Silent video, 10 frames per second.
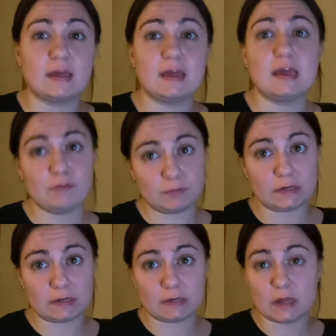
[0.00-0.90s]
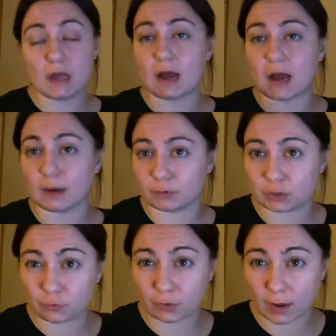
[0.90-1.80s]
If needed, I would
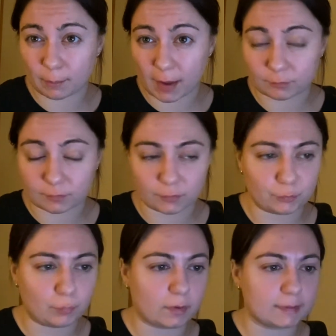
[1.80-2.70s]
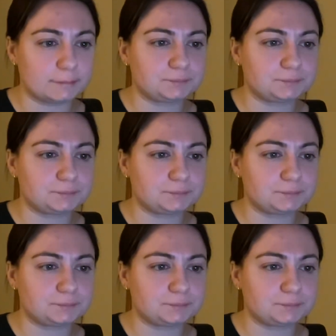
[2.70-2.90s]
use Hub after this point.